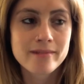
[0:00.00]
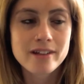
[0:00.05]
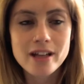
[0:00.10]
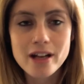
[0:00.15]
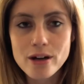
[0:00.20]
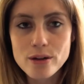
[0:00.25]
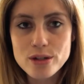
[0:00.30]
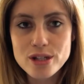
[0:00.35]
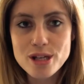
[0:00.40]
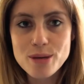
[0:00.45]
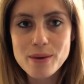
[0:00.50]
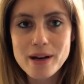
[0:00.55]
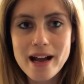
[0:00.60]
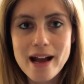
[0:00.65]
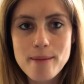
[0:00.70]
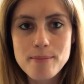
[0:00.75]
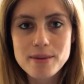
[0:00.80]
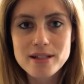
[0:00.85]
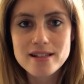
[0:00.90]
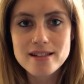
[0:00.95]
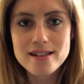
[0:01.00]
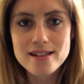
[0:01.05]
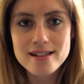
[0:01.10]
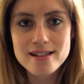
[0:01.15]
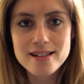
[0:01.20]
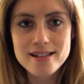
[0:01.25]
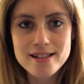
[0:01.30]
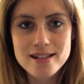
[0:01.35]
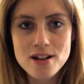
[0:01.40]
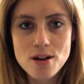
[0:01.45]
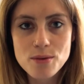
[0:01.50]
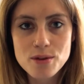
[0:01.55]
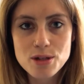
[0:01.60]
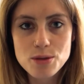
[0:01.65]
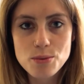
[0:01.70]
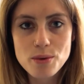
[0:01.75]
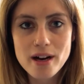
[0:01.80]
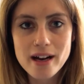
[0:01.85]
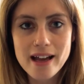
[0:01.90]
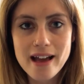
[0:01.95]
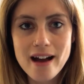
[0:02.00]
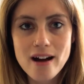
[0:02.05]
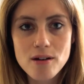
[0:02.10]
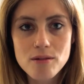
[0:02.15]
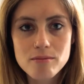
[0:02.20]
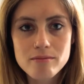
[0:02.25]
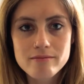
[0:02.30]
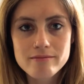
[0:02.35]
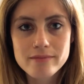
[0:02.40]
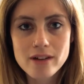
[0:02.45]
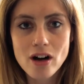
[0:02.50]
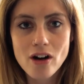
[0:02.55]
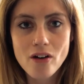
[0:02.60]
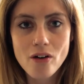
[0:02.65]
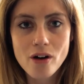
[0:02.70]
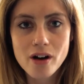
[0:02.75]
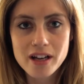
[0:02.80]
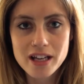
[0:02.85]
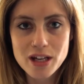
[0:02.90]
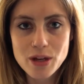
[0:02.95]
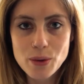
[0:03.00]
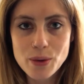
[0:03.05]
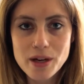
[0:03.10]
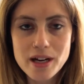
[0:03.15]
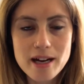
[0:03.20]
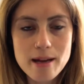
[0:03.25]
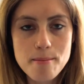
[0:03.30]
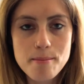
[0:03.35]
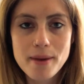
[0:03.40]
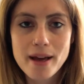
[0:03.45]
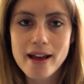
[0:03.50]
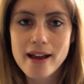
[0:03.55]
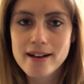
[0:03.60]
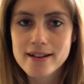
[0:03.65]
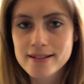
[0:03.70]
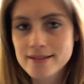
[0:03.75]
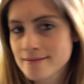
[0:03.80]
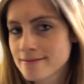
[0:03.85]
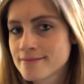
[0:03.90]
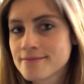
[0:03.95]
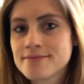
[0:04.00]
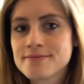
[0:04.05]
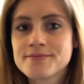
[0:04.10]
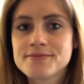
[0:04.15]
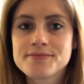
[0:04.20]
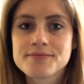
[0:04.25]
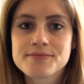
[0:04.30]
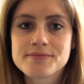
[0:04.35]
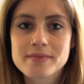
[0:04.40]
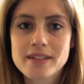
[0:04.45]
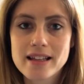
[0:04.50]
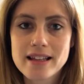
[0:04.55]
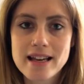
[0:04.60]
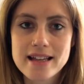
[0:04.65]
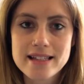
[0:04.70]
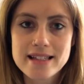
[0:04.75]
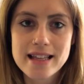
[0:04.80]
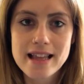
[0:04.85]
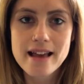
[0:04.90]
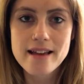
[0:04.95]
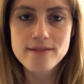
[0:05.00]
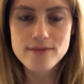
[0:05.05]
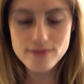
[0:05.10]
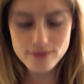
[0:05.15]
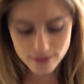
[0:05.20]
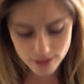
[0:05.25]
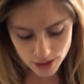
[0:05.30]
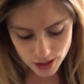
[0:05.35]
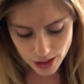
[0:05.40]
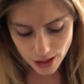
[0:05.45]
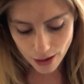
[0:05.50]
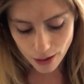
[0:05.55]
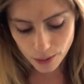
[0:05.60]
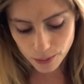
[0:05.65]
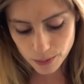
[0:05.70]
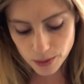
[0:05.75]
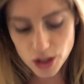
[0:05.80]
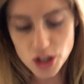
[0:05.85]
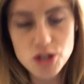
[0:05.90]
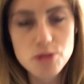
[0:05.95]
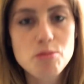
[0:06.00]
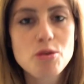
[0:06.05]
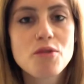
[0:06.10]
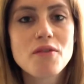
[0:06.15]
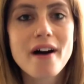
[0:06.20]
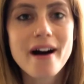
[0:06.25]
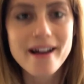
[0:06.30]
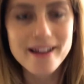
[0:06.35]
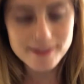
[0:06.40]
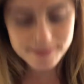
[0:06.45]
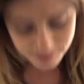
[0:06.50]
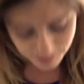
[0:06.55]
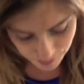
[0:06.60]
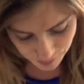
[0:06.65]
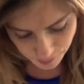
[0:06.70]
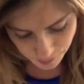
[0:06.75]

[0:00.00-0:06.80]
you know, see what happens. It doesn't always work out all hunky-dory, but that's life. So we just move on.